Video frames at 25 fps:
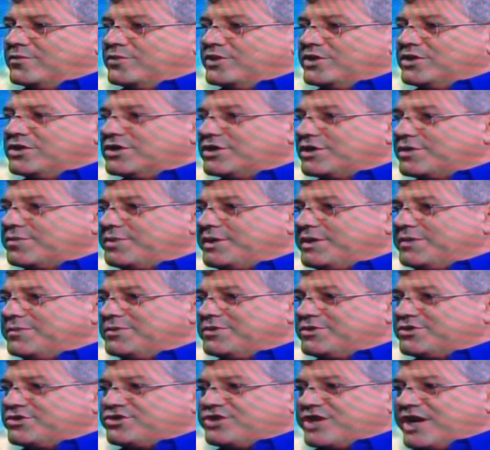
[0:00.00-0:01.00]
We look at
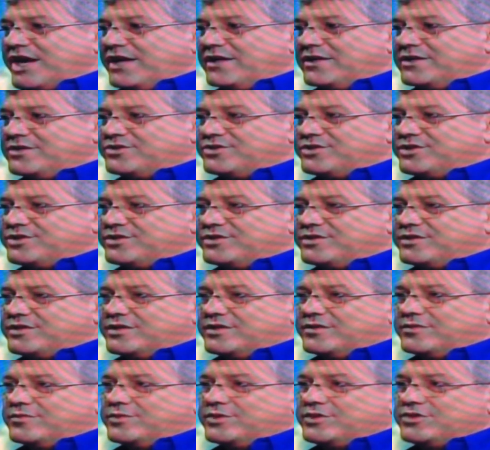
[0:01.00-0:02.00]
people's challenges
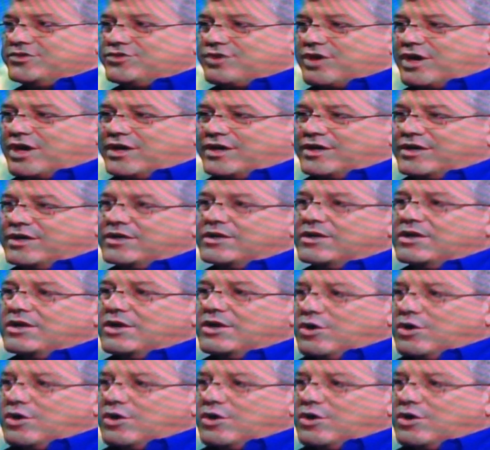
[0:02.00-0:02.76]
and we try to